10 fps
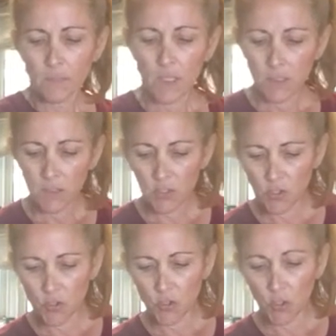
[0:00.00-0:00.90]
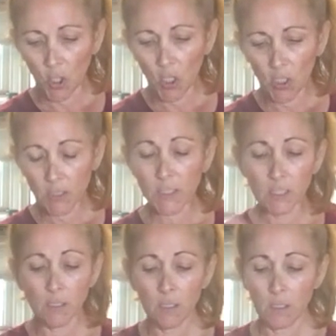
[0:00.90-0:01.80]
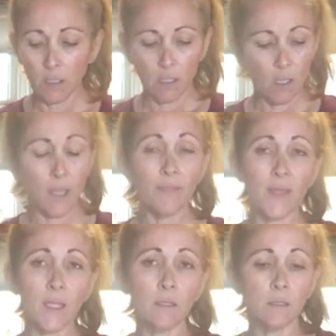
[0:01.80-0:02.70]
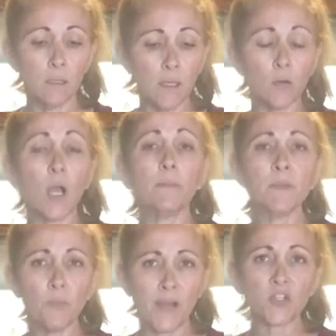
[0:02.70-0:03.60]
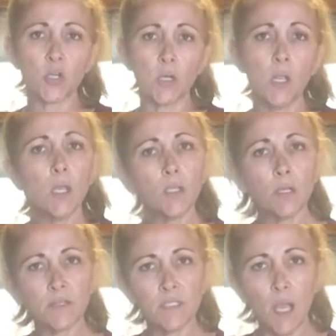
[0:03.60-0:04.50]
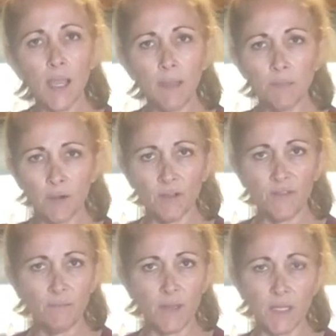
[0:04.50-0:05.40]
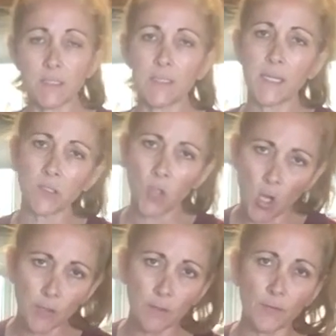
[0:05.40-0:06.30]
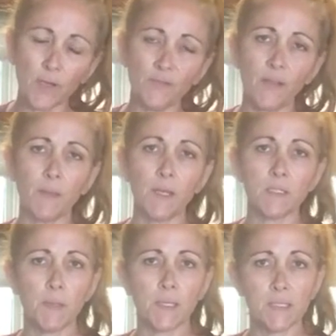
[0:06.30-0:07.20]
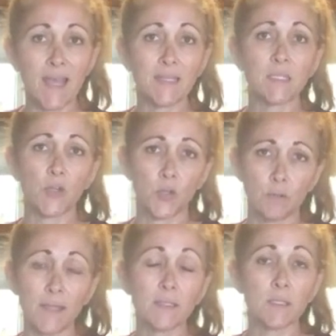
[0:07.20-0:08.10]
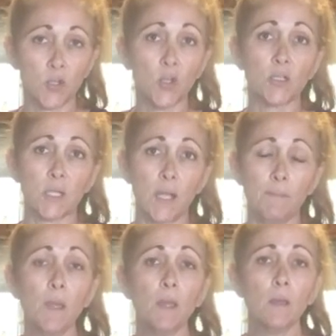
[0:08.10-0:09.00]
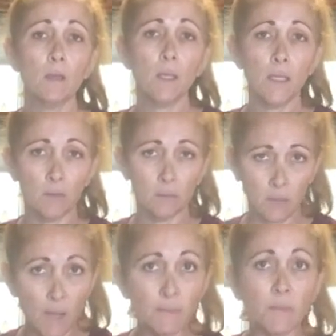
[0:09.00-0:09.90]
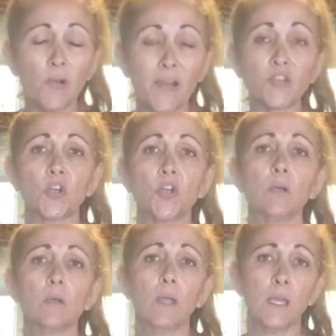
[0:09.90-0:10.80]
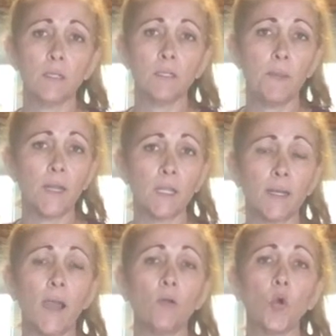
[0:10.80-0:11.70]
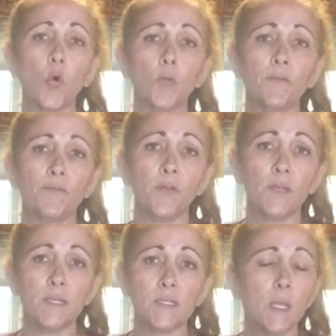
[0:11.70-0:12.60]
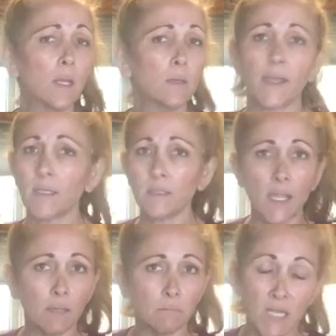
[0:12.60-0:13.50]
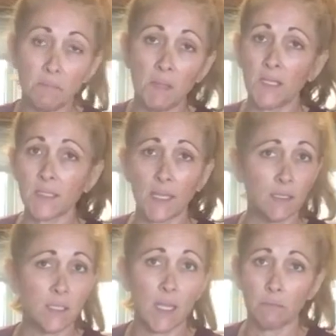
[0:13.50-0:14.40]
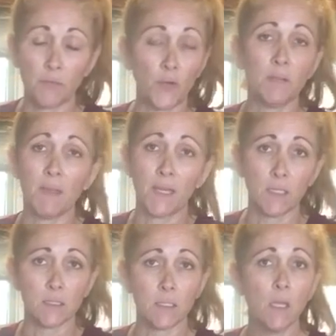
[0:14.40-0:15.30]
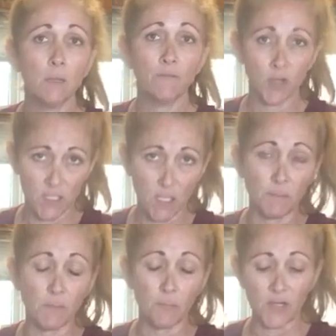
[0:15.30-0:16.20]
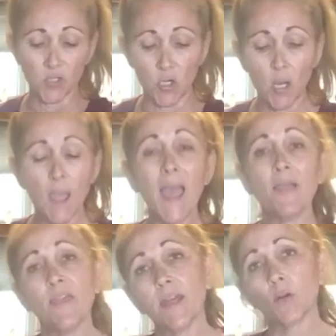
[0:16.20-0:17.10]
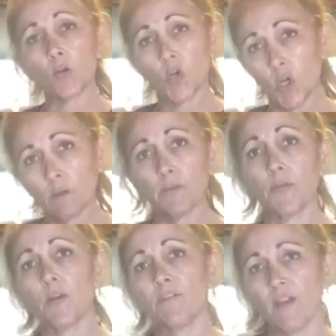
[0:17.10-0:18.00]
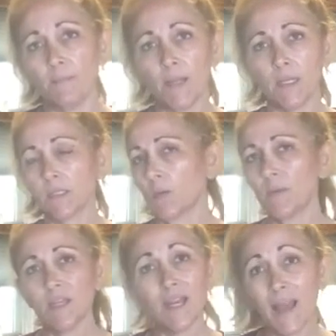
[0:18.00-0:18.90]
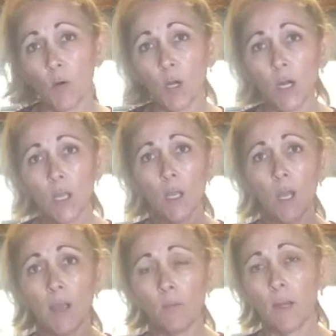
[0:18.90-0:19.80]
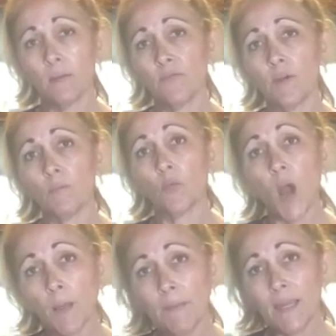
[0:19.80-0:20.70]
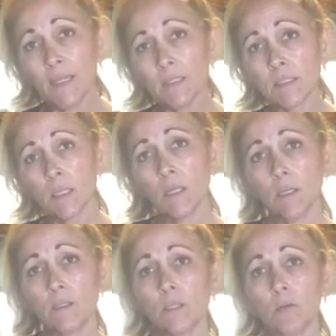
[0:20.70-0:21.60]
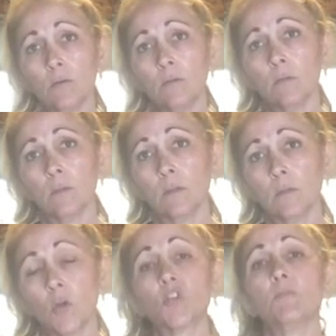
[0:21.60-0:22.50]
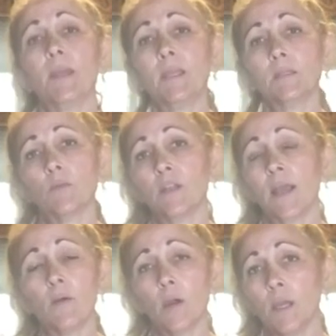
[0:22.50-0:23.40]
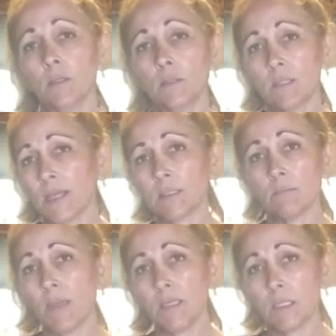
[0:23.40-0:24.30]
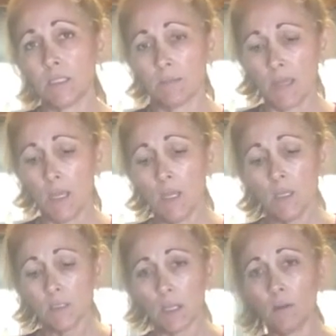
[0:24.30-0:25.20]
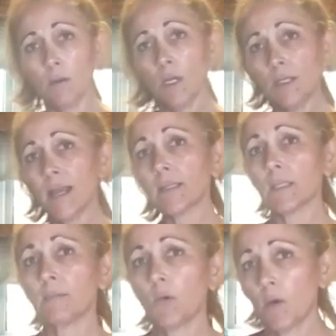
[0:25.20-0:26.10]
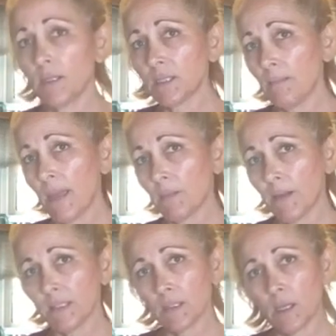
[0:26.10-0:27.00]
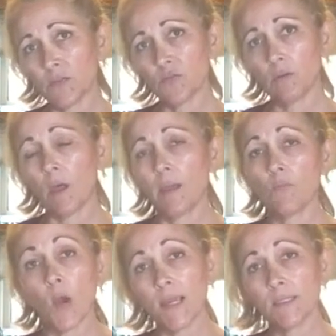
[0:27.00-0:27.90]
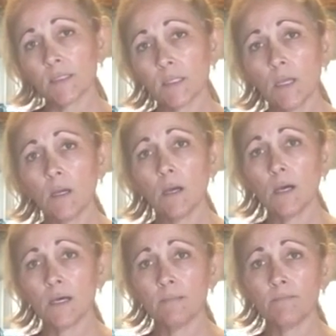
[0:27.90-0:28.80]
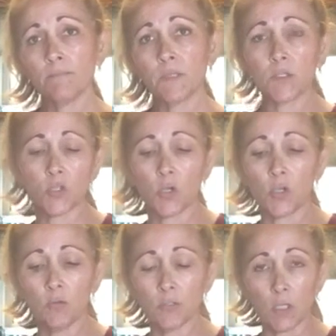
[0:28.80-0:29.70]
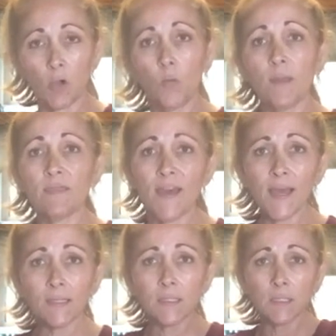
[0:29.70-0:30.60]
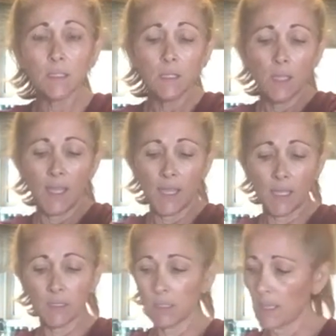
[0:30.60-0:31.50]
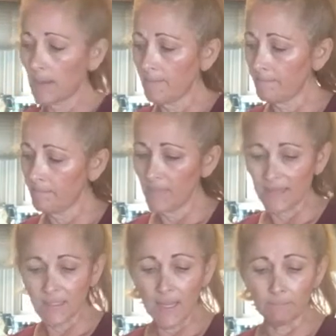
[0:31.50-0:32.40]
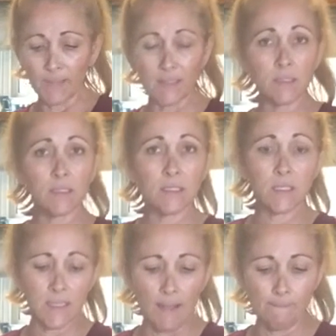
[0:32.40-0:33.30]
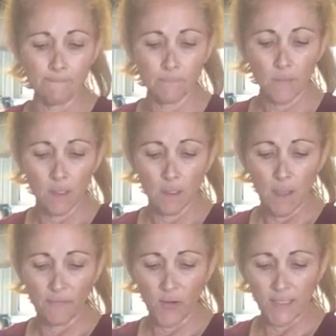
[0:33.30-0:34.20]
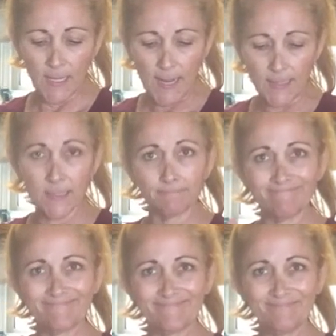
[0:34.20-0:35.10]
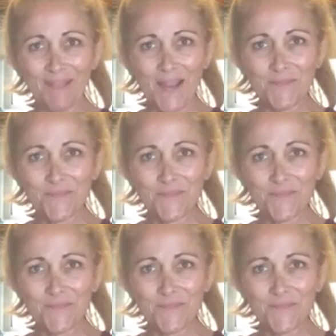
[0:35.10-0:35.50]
Start, and then it'll come to pressure. You know, the time, 35 minutes, it takes longer than 35 minutes because that's the cook time. It'll come to pressure, and depending on how cold the food is, that can take 10 minutes, that can take 30 minutes for it to come to pressure, and then it'll cook for 35 minutes. So within an hour, I went from raw beans to cooked beans within an hour, and that's amazing to me. So next I'm going to make my cilantro lime rice to show you to go with that. And that's it. That's as easy as that. Have a great day, guys. Bye.